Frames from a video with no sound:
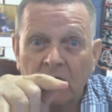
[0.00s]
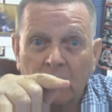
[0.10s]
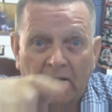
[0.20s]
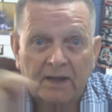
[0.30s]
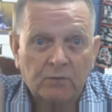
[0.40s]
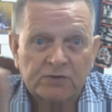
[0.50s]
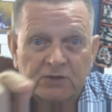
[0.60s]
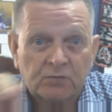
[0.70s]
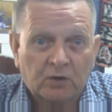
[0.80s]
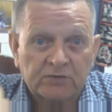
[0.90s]
why would
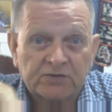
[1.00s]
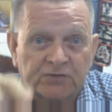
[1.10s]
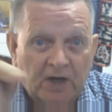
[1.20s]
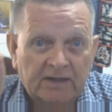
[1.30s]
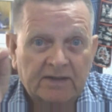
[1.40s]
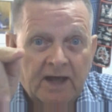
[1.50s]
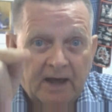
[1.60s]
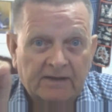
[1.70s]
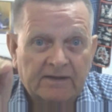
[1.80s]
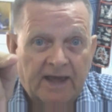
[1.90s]
she want to try to
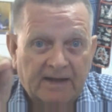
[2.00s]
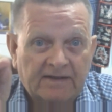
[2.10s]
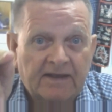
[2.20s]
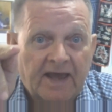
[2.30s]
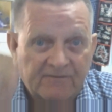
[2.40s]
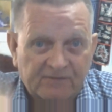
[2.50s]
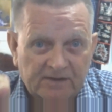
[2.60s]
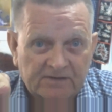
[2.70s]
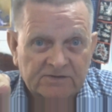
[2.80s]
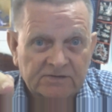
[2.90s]
hide any
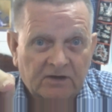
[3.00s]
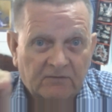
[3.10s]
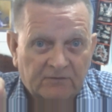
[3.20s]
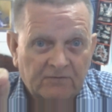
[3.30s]
evidence of